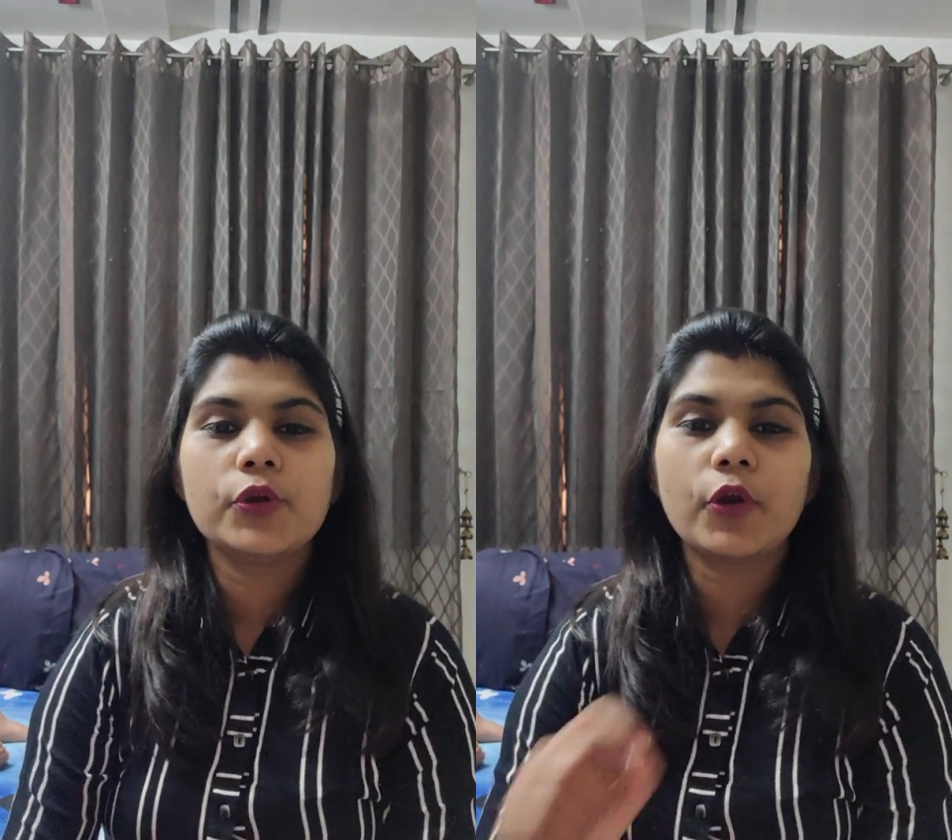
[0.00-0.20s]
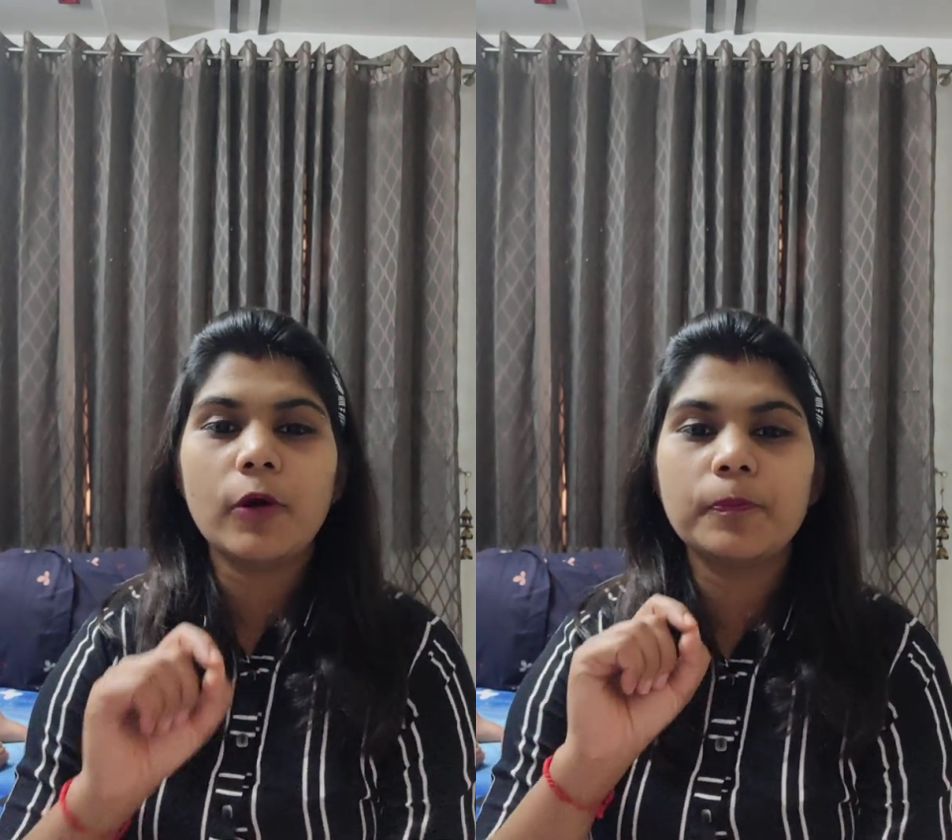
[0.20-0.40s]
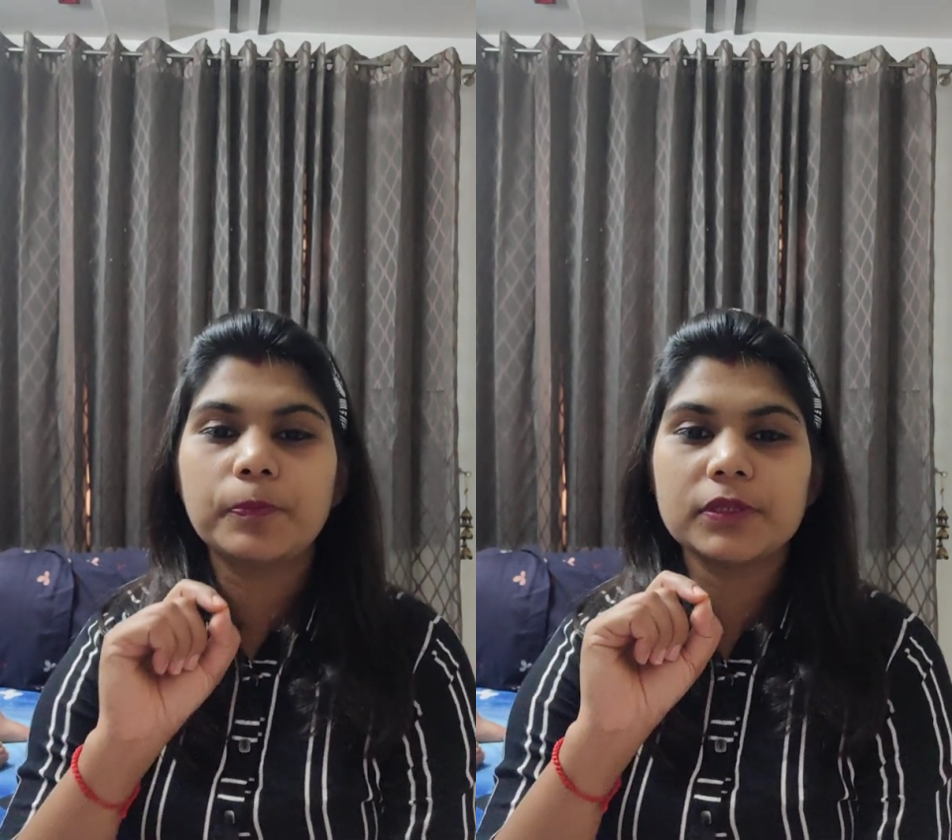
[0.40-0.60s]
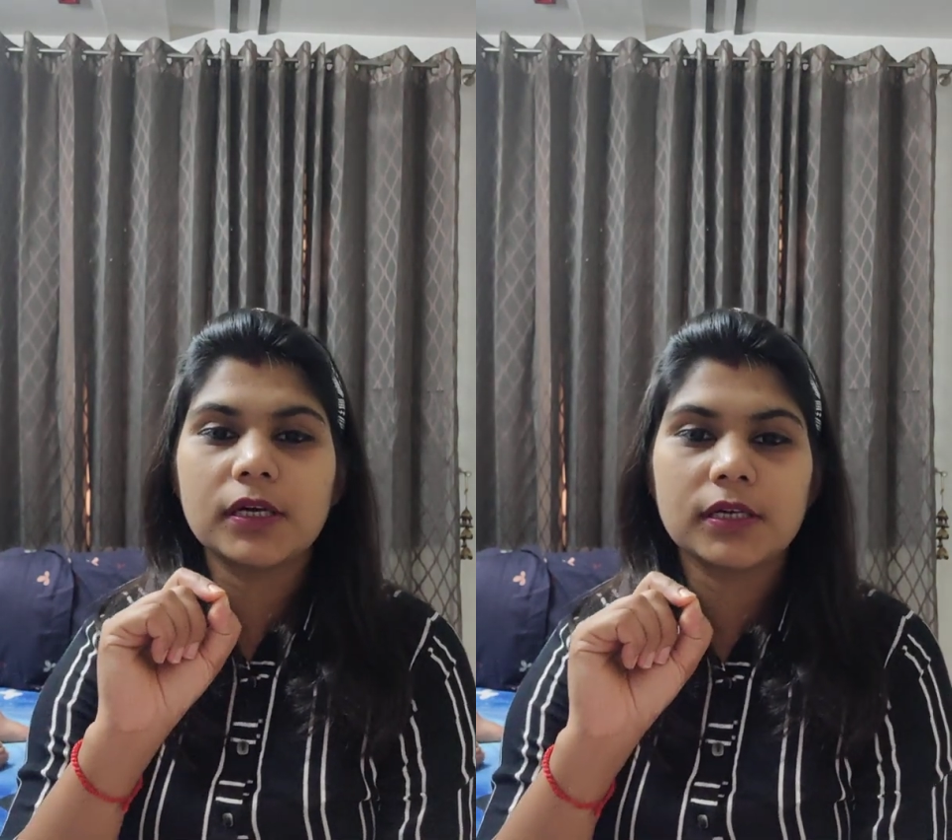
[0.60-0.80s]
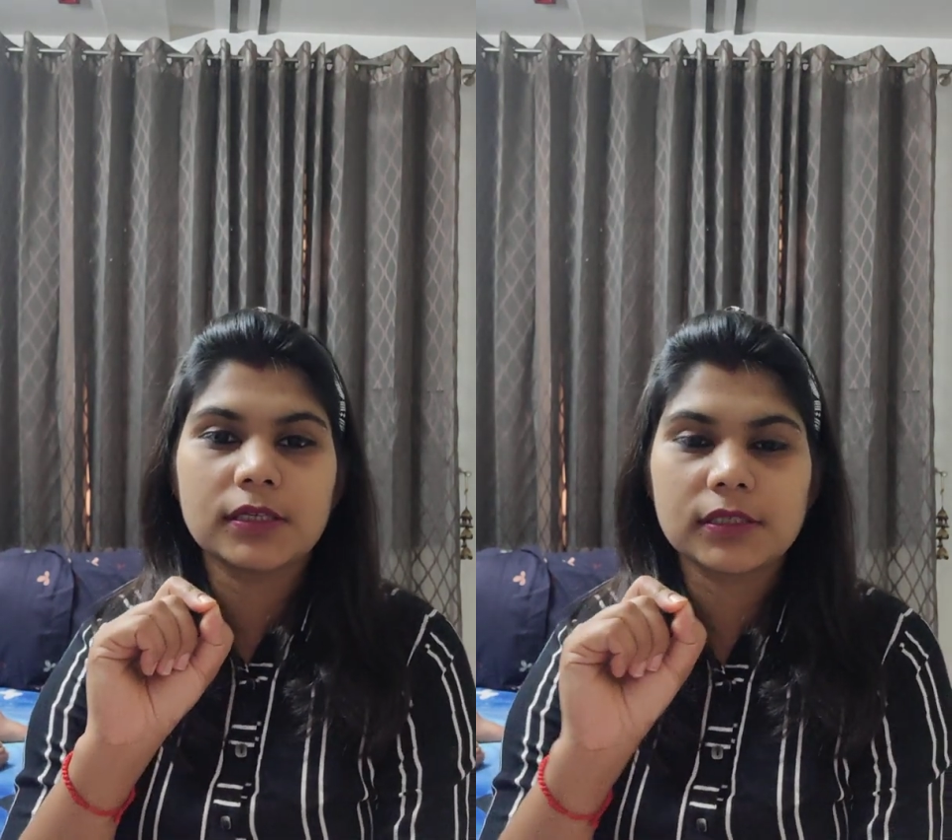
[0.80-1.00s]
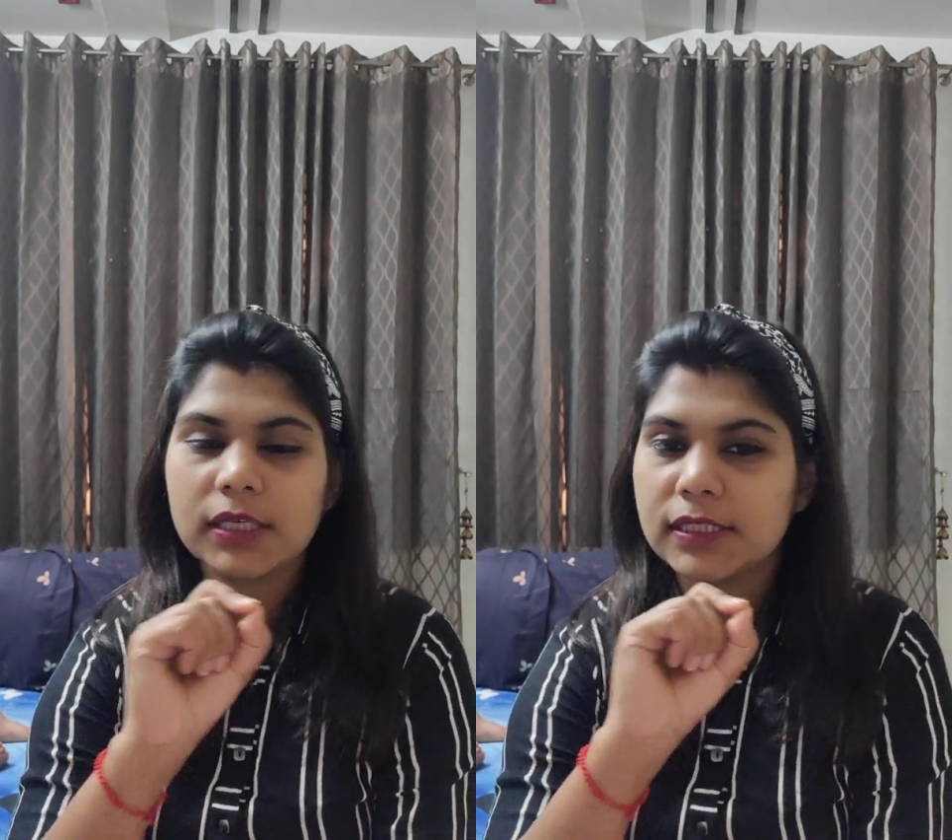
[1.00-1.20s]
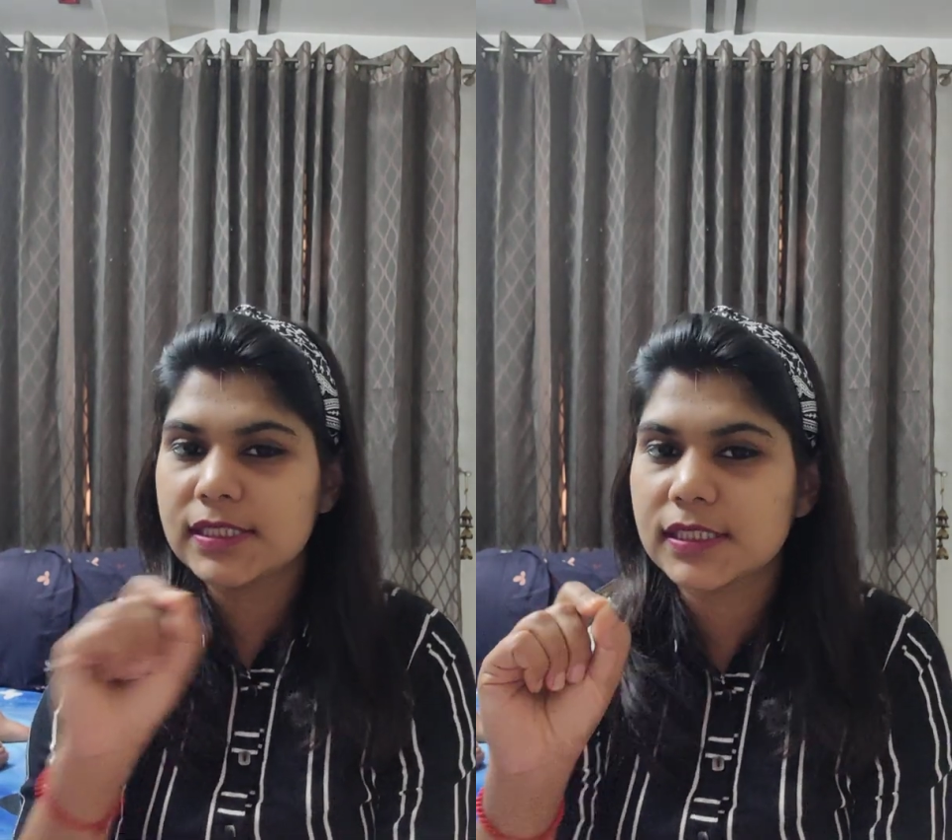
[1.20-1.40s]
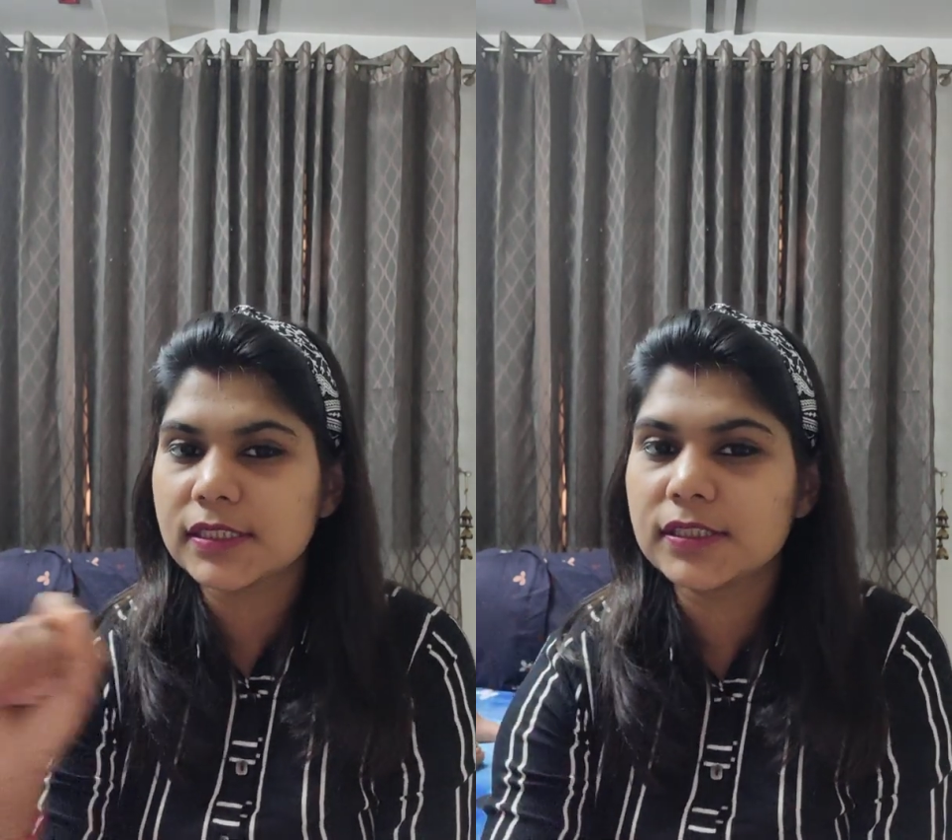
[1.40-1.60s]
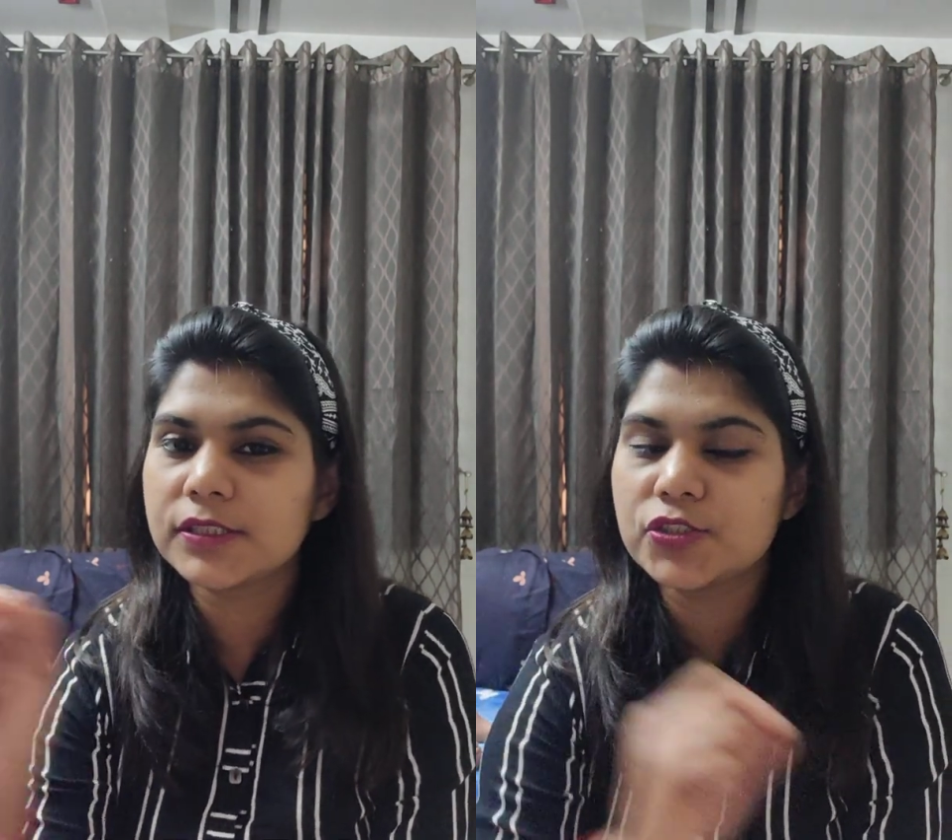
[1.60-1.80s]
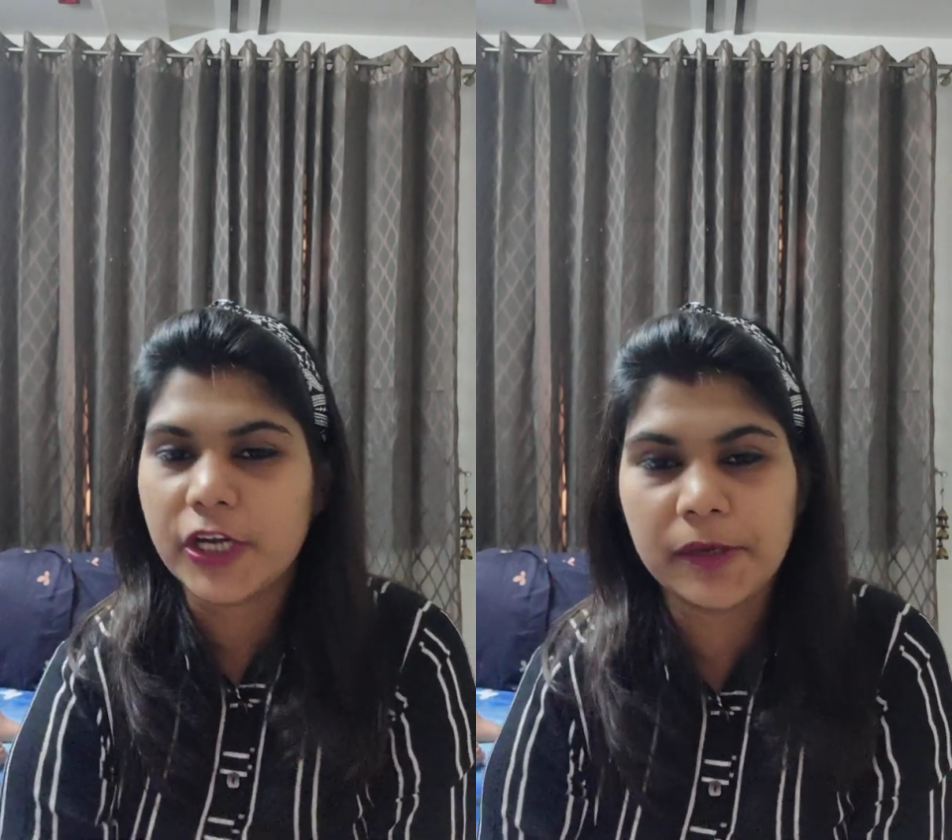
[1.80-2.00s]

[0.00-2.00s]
drop the concern in the